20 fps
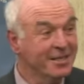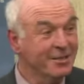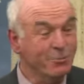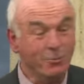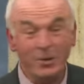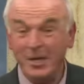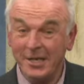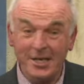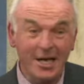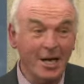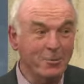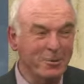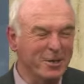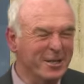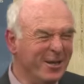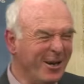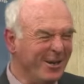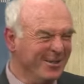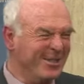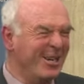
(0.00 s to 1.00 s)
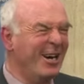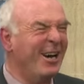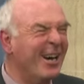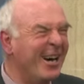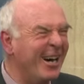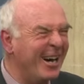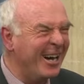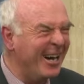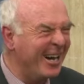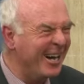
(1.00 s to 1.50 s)
We know we're not.
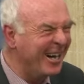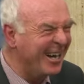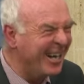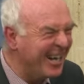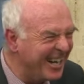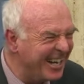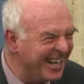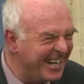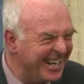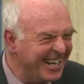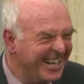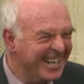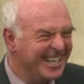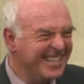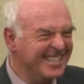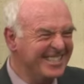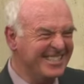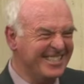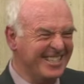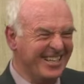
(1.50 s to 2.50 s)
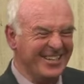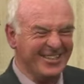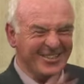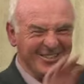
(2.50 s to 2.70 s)
So